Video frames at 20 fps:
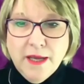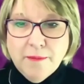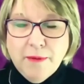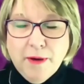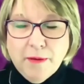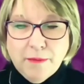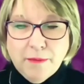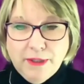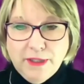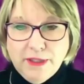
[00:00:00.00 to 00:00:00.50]

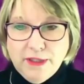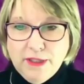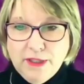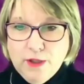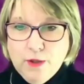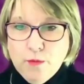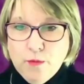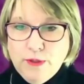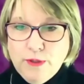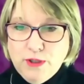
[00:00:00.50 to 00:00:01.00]
But
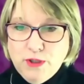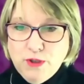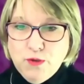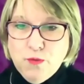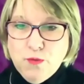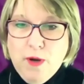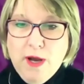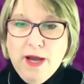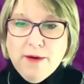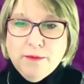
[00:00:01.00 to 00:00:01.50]
we do
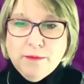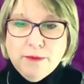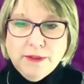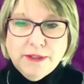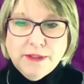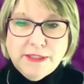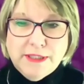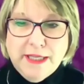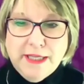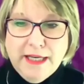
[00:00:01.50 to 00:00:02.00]
want real
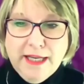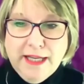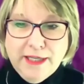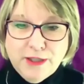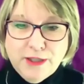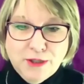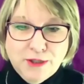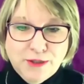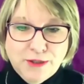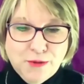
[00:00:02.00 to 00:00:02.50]
estate
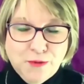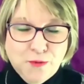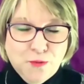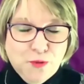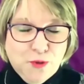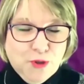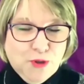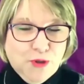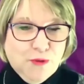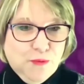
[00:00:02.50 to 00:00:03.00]
agents who
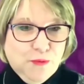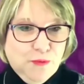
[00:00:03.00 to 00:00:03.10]
work